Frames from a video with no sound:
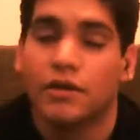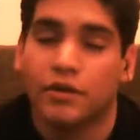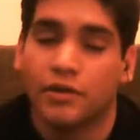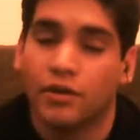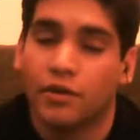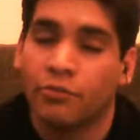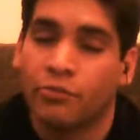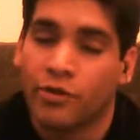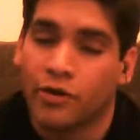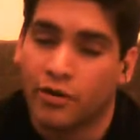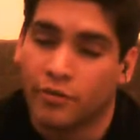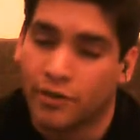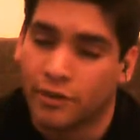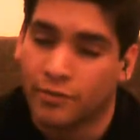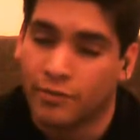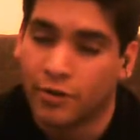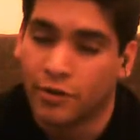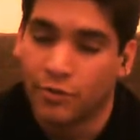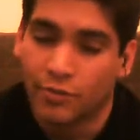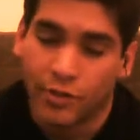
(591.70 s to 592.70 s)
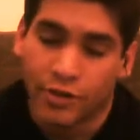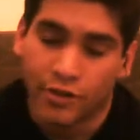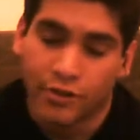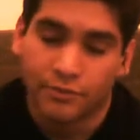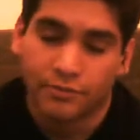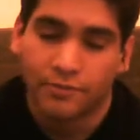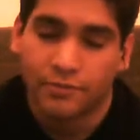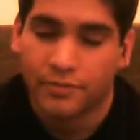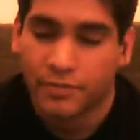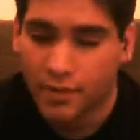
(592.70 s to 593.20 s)
no problem, no
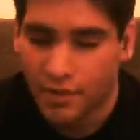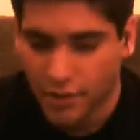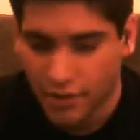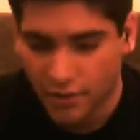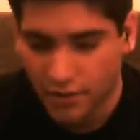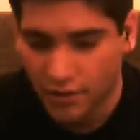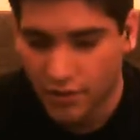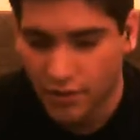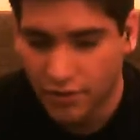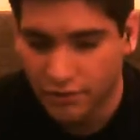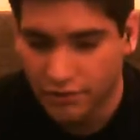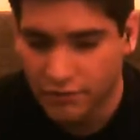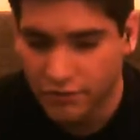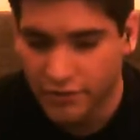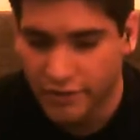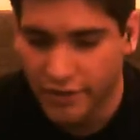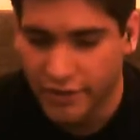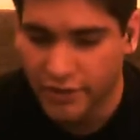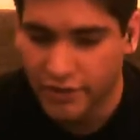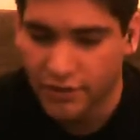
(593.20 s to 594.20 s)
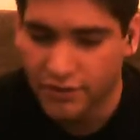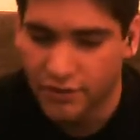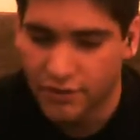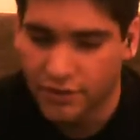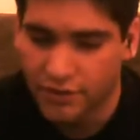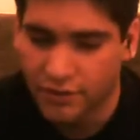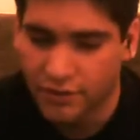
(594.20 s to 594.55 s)
money. And after that,